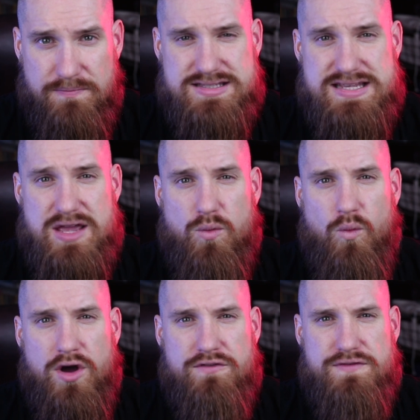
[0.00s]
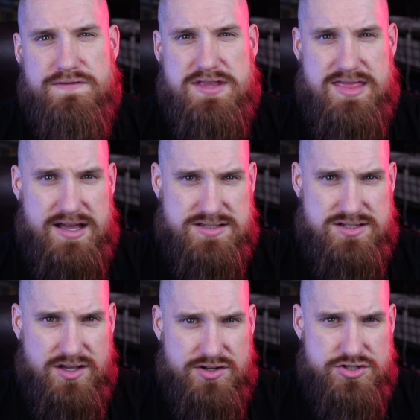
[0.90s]
Let's take one
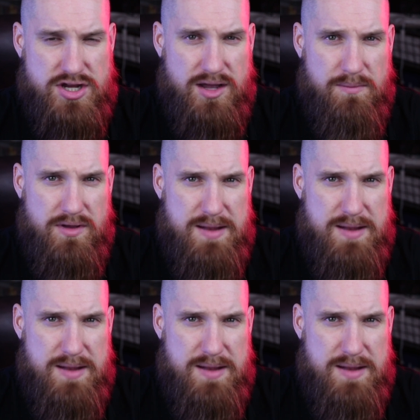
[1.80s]
$50,000 job